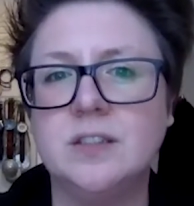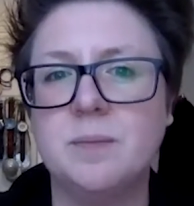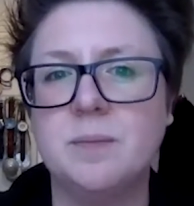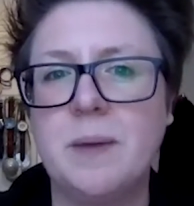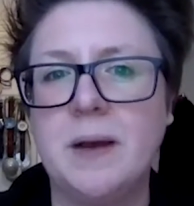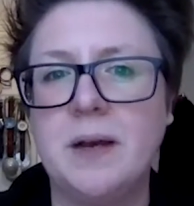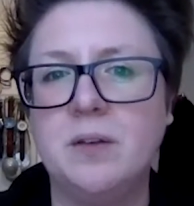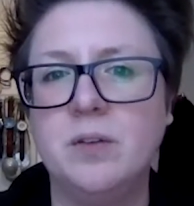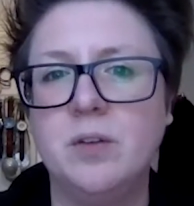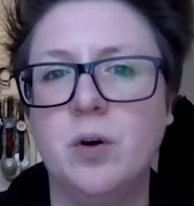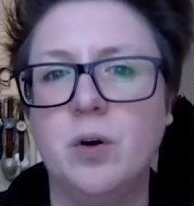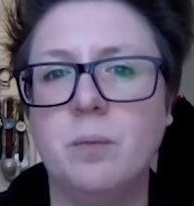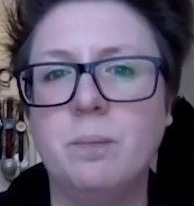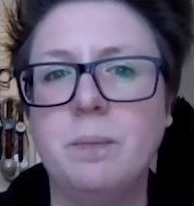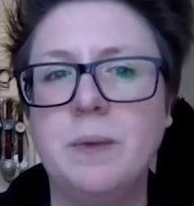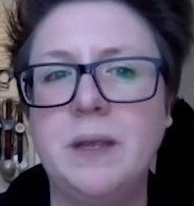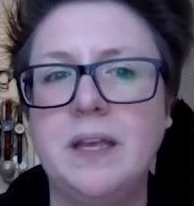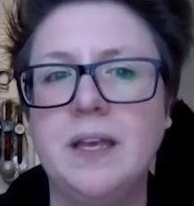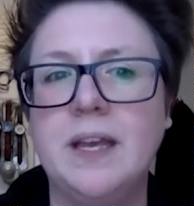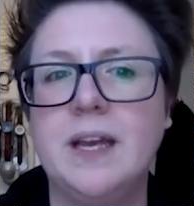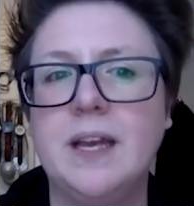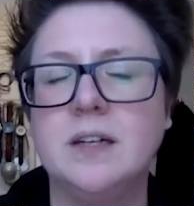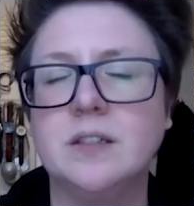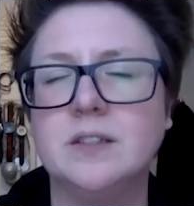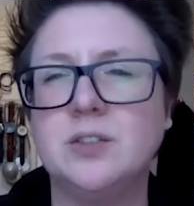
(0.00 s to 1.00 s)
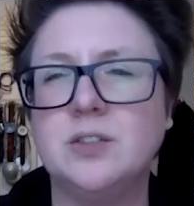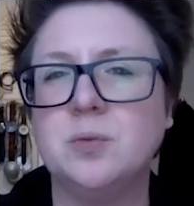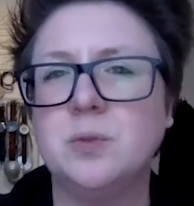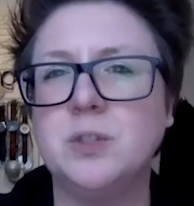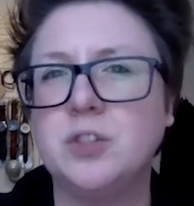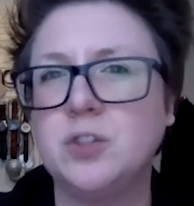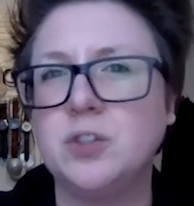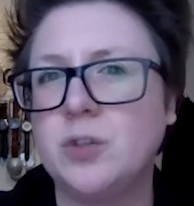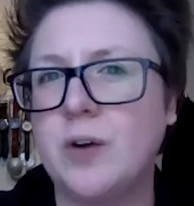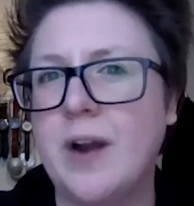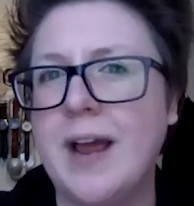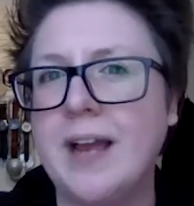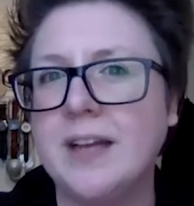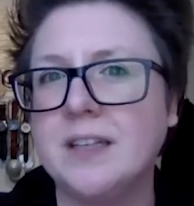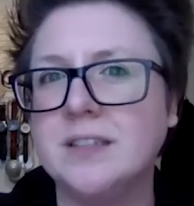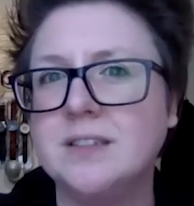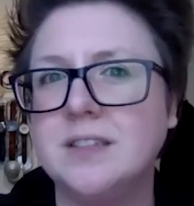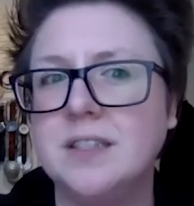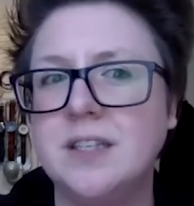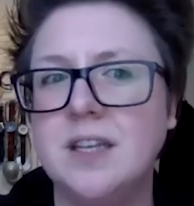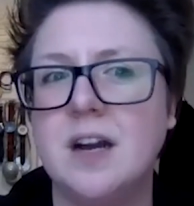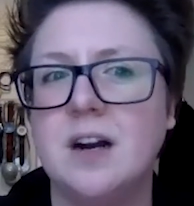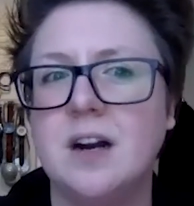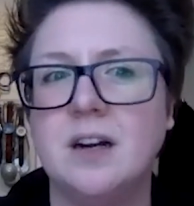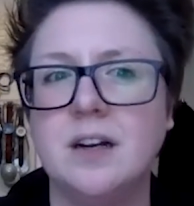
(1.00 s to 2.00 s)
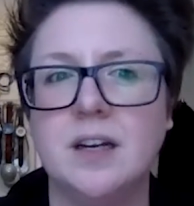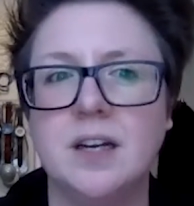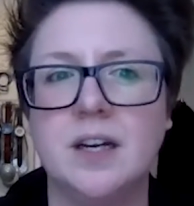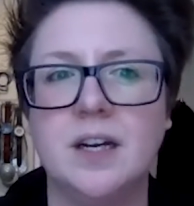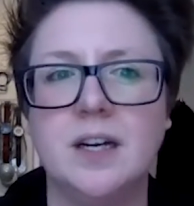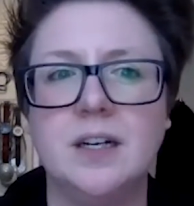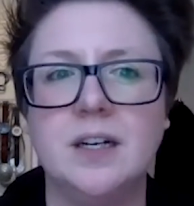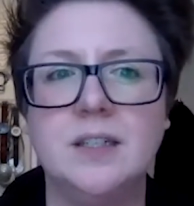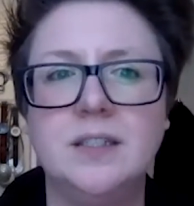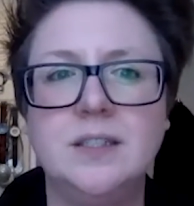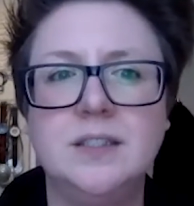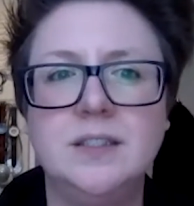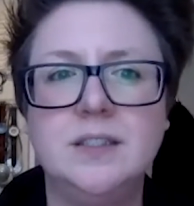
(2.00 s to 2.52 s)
about not being able to attract a younger